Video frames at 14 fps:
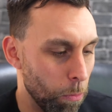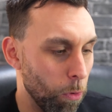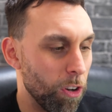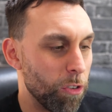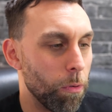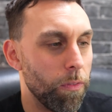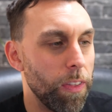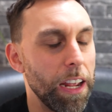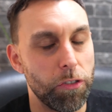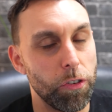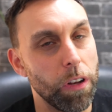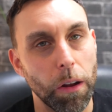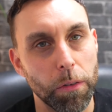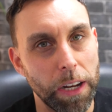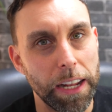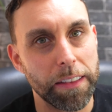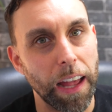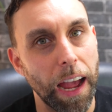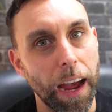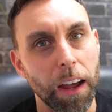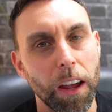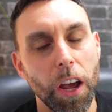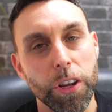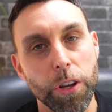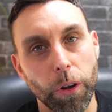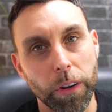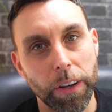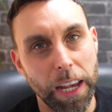Whereas with this, you don't need that.
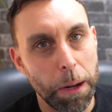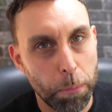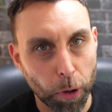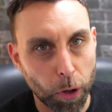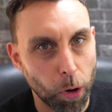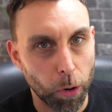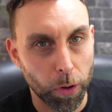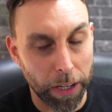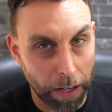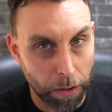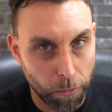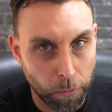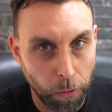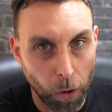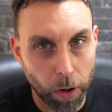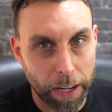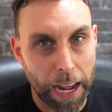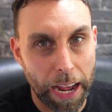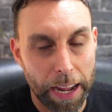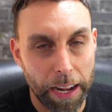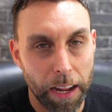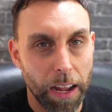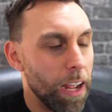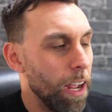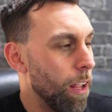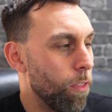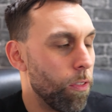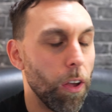You can keep recording in 4K
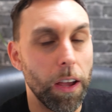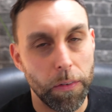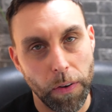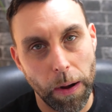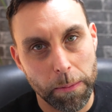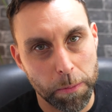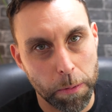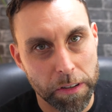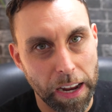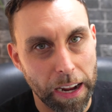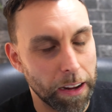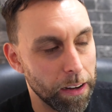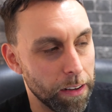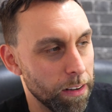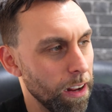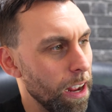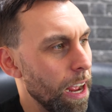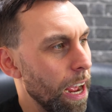in 30 frames per second,